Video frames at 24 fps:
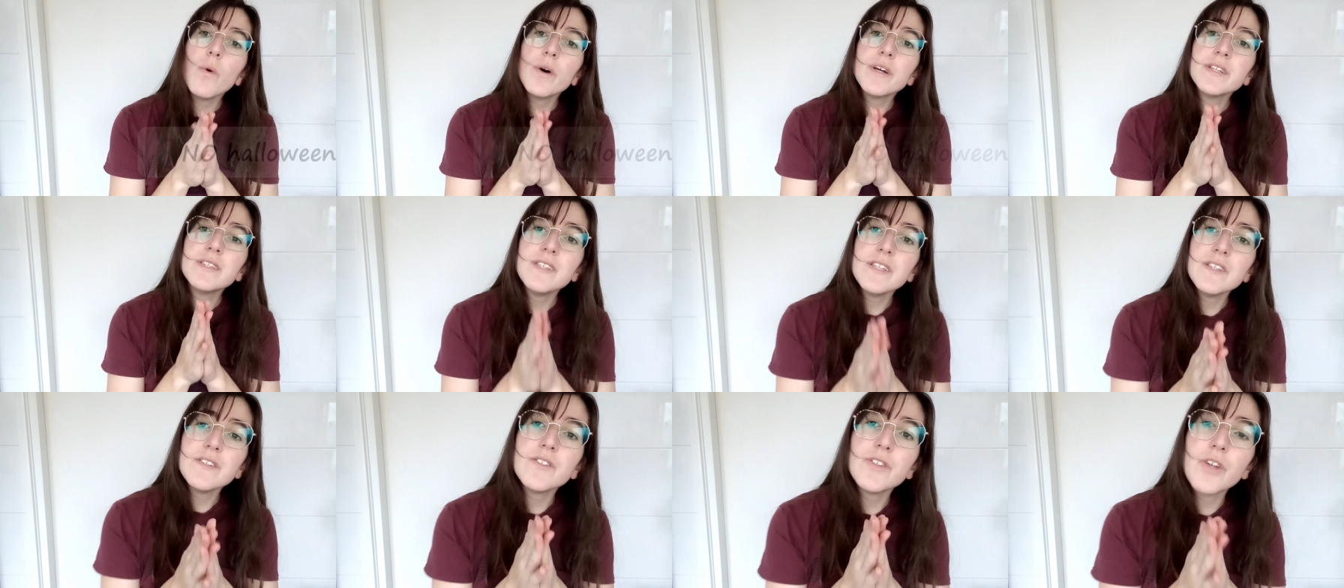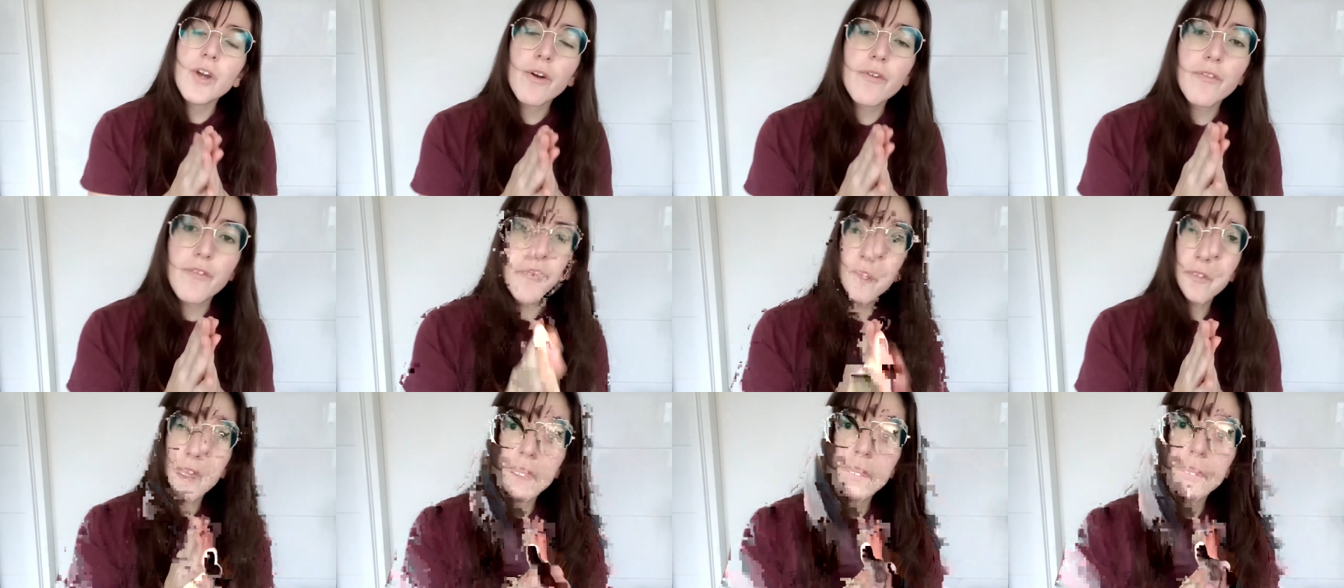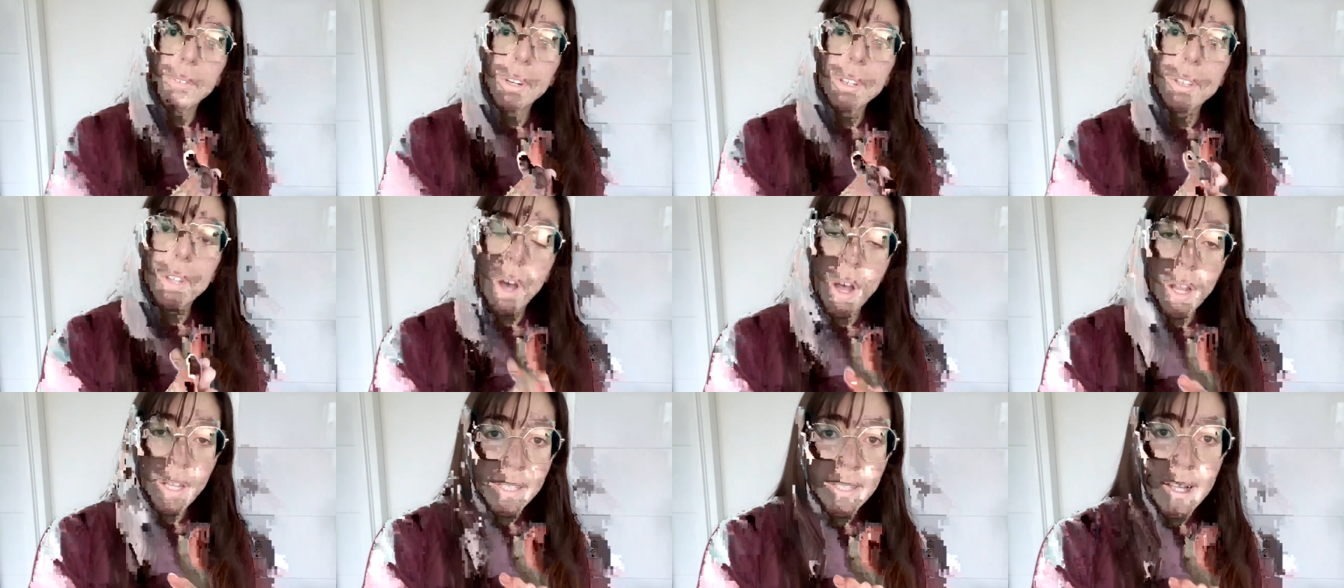know what is your favorite
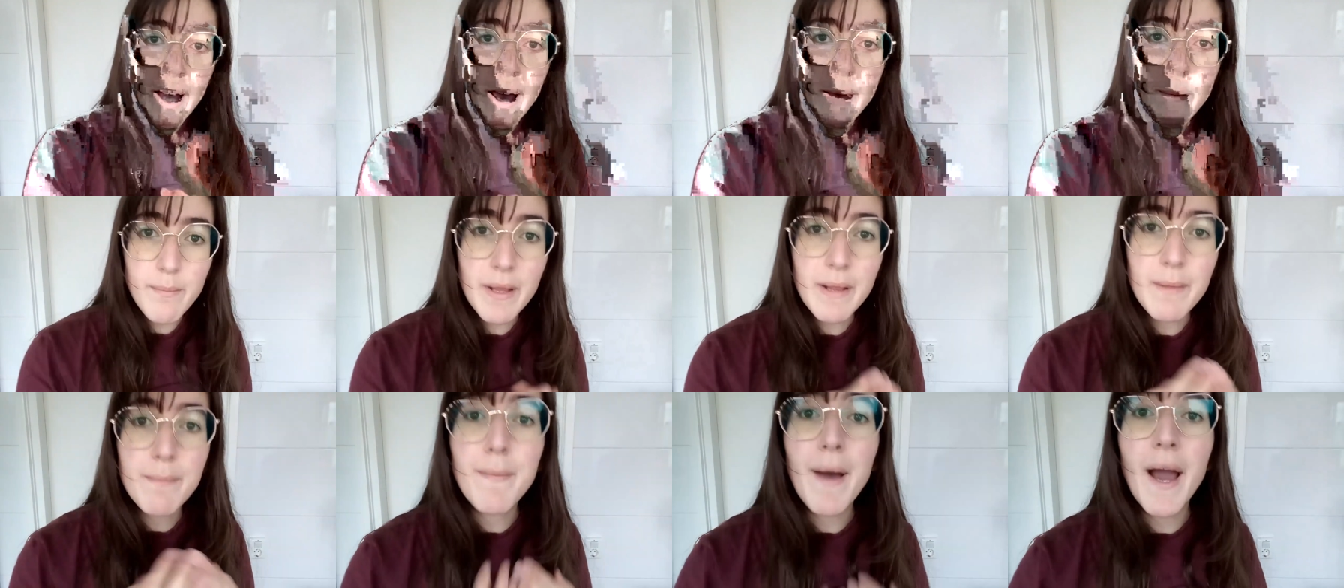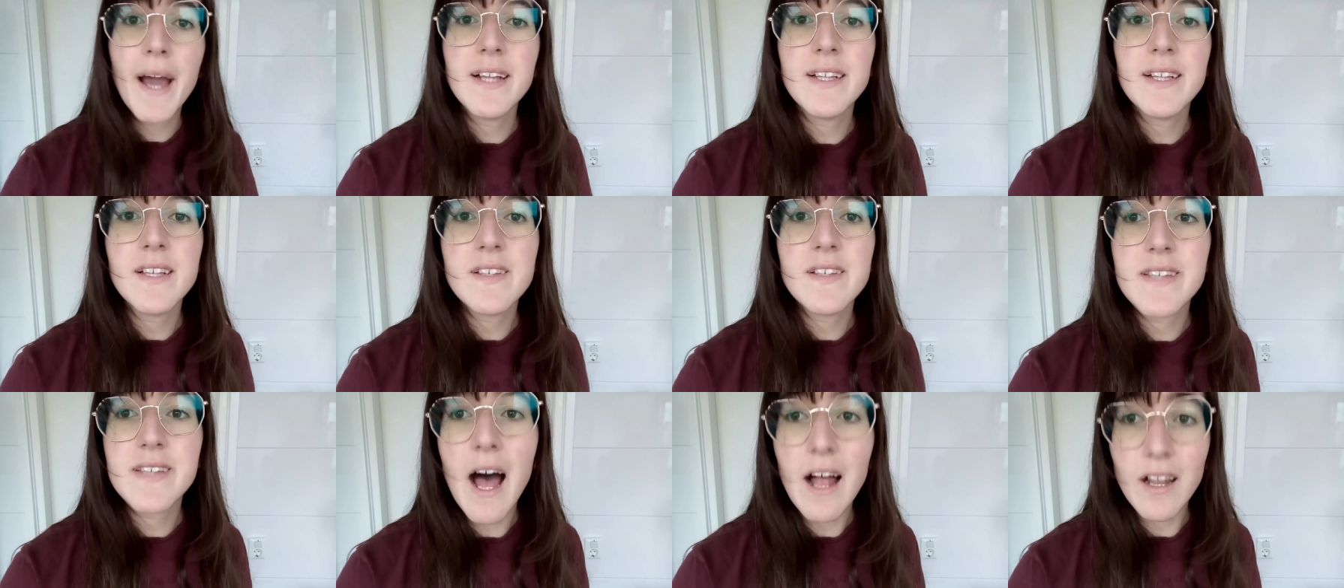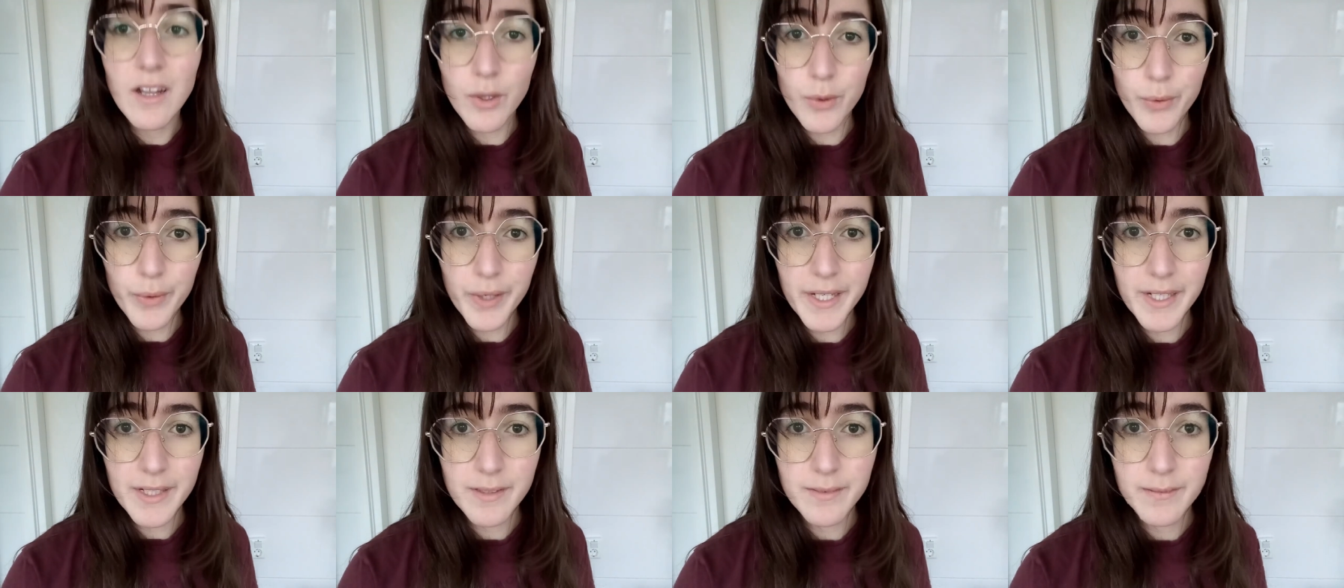holiday, but mine is
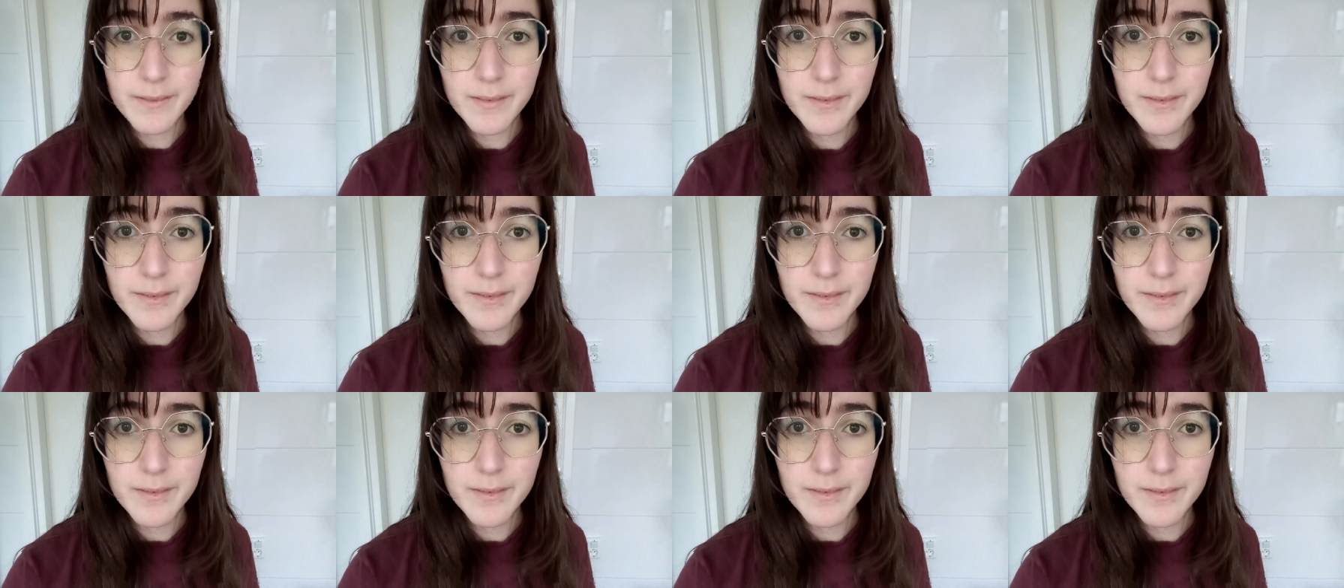Halloween.